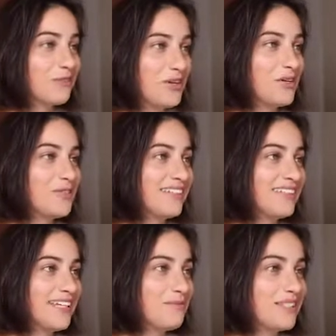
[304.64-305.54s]
grows at
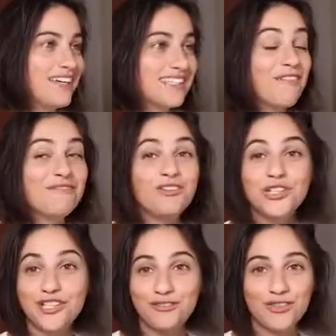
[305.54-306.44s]
the same size. I've
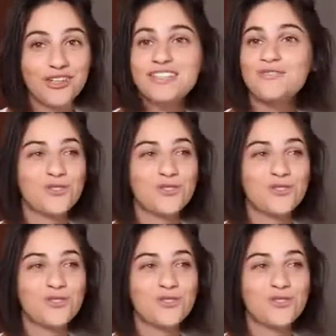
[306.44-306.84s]
looked for this